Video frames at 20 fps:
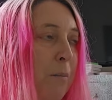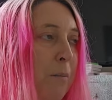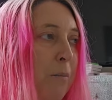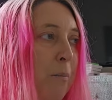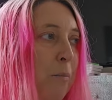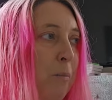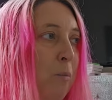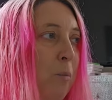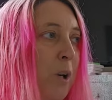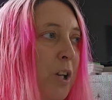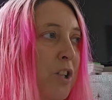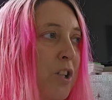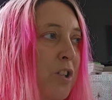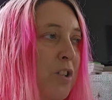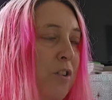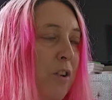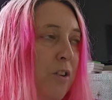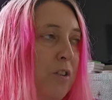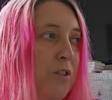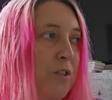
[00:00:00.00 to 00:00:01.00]
which is
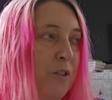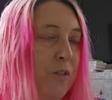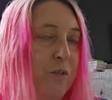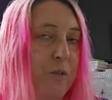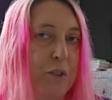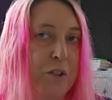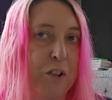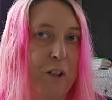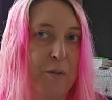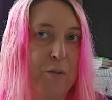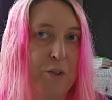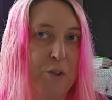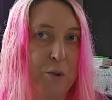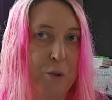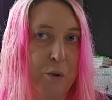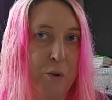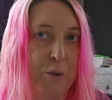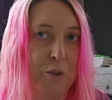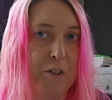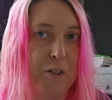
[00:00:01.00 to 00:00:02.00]
not stuff which I've
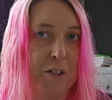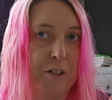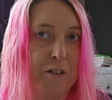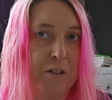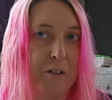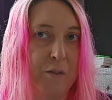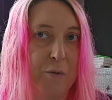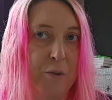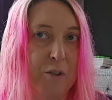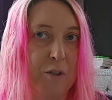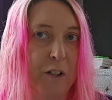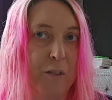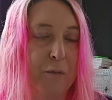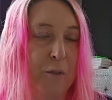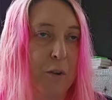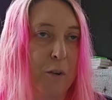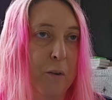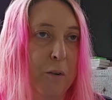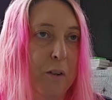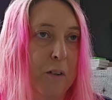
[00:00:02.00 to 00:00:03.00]
sourced. It's stuff which I've
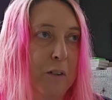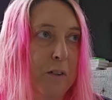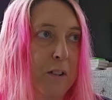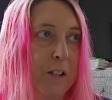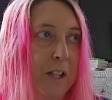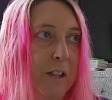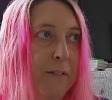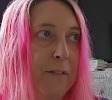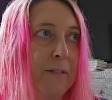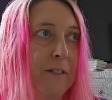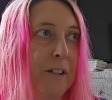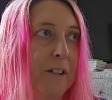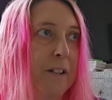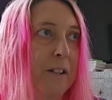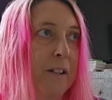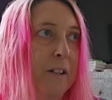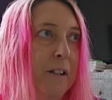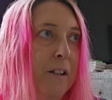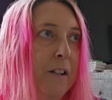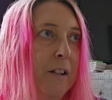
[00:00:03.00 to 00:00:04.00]
got gifted.
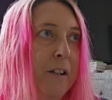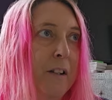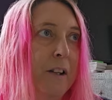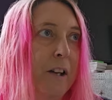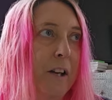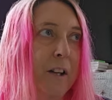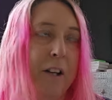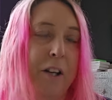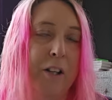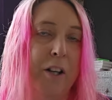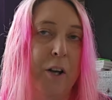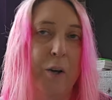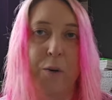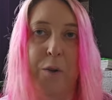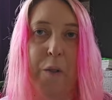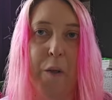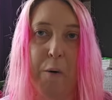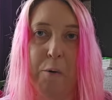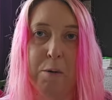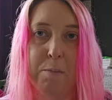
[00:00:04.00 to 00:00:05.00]
And I know
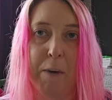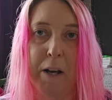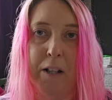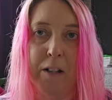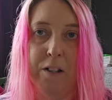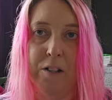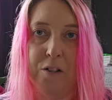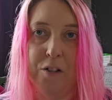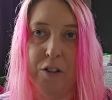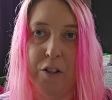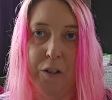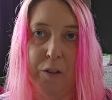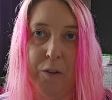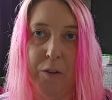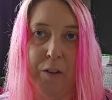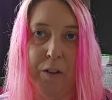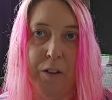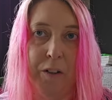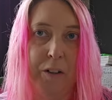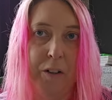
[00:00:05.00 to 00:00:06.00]
that was back in
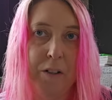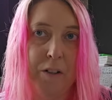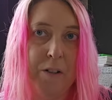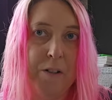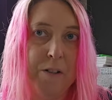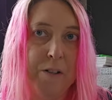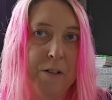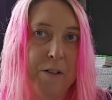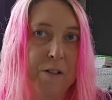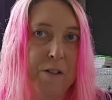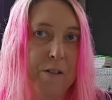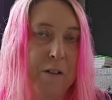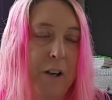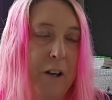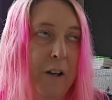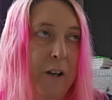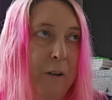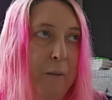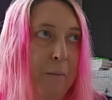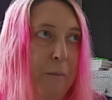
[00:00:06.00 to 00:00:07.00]
June.
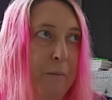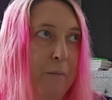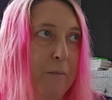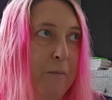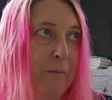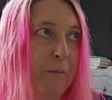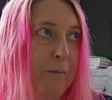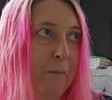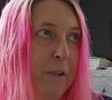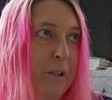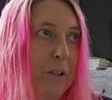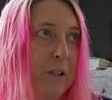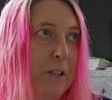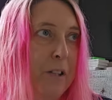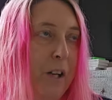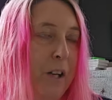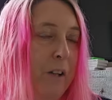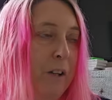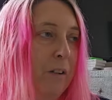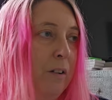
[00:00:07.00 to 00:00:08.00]

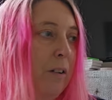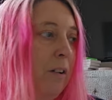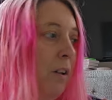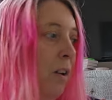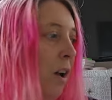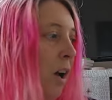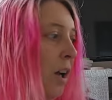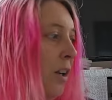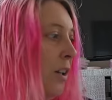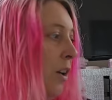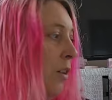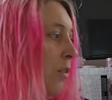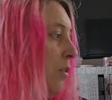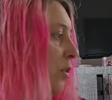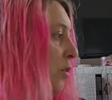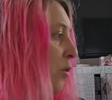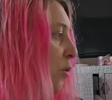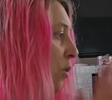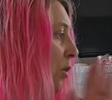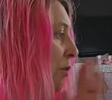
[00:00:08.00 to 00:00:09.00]
So I know that
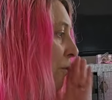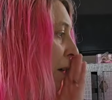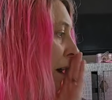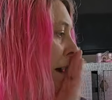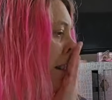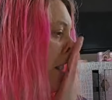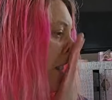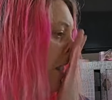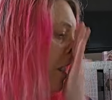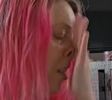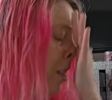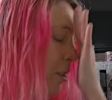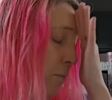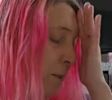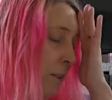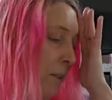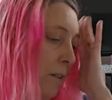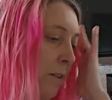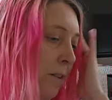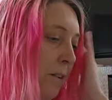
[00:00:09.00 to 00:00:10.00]
all of that needs to be
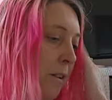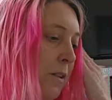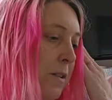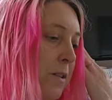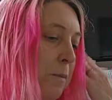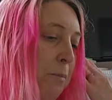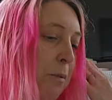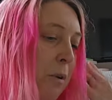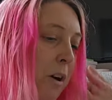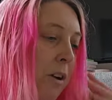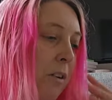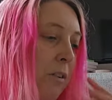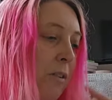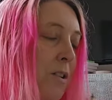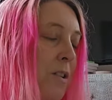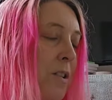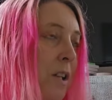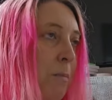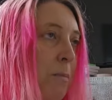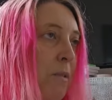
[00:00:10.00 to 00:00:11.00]
done as a
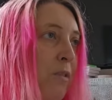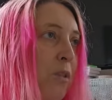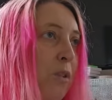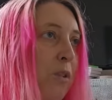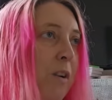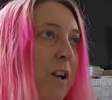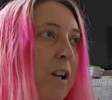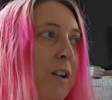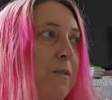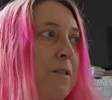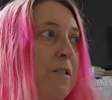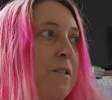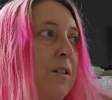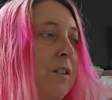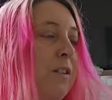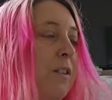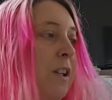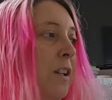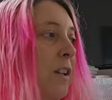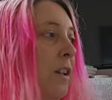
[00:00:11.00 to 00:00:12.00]
priority before I even start
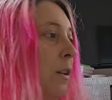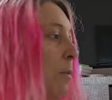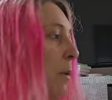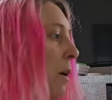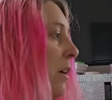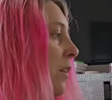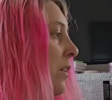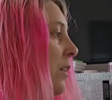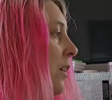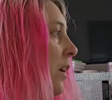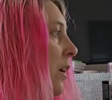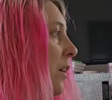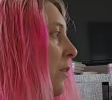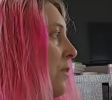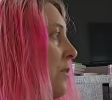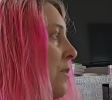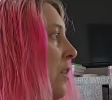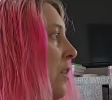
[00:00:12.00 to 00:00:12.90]
thinking about anything else.